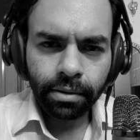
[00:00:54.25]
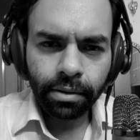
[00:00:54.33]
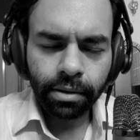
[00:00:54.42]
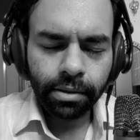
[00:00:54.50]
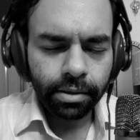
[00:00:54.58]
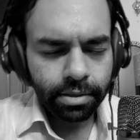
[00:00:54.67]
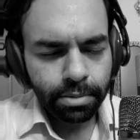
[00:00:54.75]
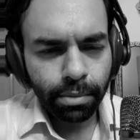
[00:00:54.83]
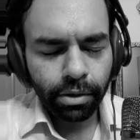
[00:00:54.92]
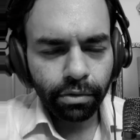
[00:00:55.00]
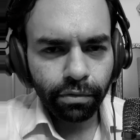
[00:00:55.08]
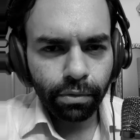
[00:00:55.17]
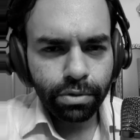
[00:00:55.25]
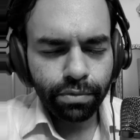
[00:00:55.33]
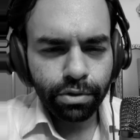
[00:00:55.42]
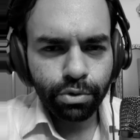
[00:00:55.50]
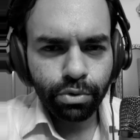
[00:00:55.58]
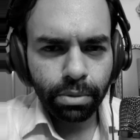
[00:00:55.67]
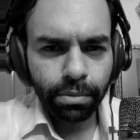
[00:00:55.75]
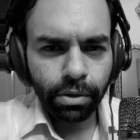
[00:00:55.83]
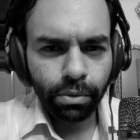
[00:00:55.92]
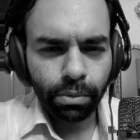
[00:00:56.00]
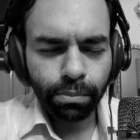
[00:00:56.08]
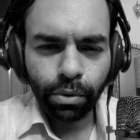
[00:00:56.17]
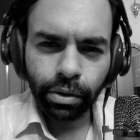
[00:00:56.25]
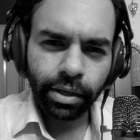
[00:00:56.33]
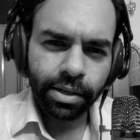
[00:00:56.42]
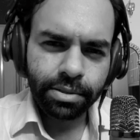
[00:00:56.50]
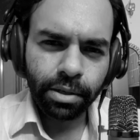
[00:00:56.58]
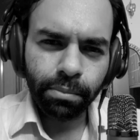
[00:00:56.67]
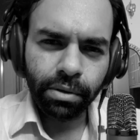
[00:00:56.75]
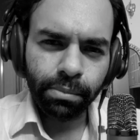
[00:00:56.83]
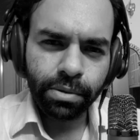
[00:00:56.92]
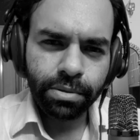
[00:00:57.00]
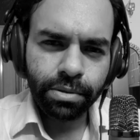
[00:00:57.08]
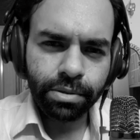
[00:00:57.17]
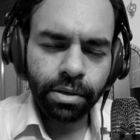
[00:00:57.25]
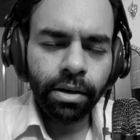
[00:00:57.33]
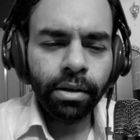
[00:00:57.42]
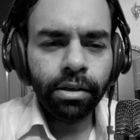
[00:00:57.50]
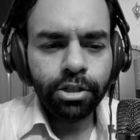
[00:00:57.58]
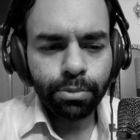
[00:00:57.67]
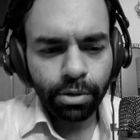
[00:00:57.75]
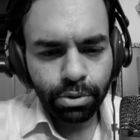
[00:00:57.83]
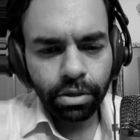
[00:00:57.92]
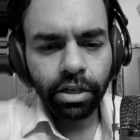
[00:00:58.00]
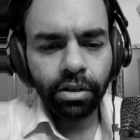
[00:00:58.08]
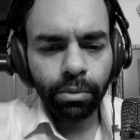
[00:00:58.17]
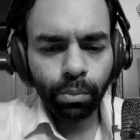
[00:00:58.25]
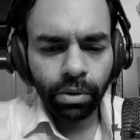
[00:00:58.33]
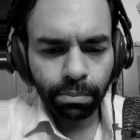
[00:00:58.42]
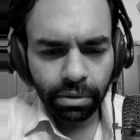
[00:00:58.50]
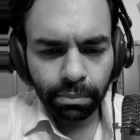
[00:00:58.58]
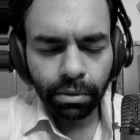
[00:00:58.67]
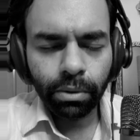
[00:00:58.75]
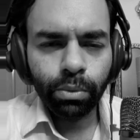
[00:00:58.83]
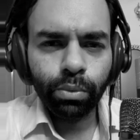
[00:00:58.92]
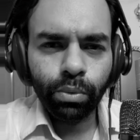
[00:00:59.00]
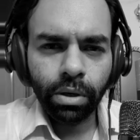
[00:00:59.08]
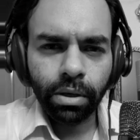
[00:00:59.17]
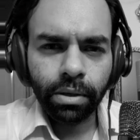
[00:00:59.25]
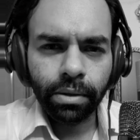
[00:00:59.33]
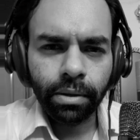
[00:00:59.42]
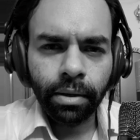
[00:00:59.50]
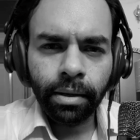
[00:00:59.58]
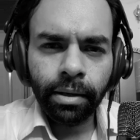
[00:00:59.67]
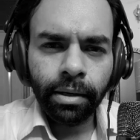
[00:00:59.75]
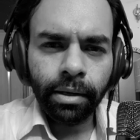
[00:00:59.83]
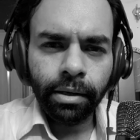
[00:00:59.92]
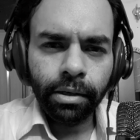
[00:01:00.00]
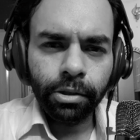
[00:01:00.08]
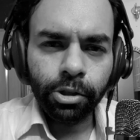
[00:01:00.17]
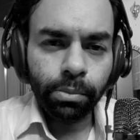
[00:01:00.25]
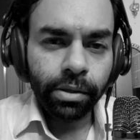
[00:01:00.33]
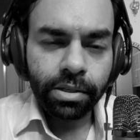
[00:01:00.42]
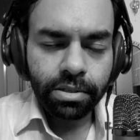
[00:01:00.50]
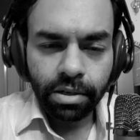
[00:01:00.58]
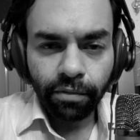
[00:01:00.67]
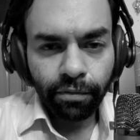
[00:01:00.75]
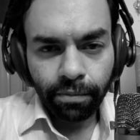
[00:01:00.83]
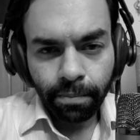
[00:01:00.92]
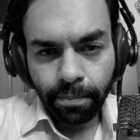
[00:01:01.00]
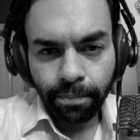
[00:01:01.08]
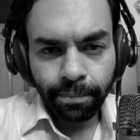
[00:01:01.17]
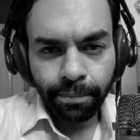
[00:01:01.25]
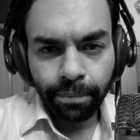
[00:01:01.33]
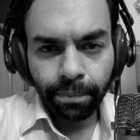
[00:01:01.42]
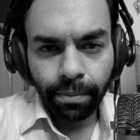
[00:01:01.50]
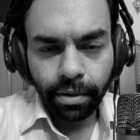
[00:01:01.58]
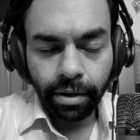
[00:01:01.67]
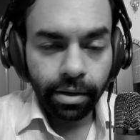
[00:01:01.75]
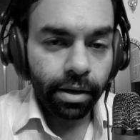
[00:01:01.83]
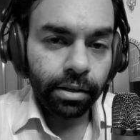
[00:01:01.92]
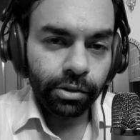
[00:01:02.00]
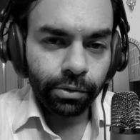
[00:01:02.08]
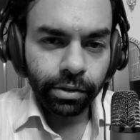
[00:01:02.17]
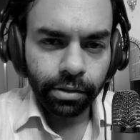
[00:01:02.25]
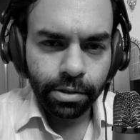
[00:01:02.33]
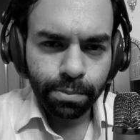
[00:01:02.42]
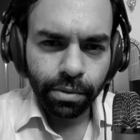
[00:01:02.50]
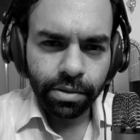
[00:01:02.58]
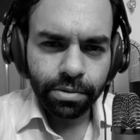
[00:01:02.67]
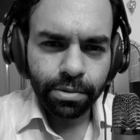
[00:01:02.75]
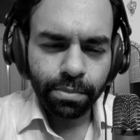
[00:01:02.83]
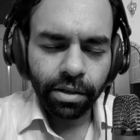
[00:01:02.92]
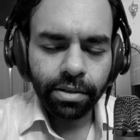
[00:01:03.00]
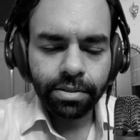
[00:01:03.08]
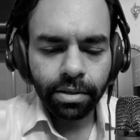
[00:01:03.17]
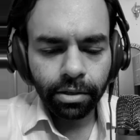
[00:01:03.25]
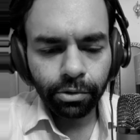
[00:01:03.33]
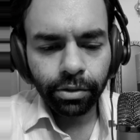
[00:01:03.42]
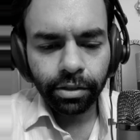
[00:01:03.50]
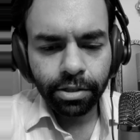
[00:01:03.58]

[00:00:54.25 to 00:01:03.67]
condenser microphones for streaming or podcasting purposes, especially with people who are doing stuff in untreated spaces, because in untreated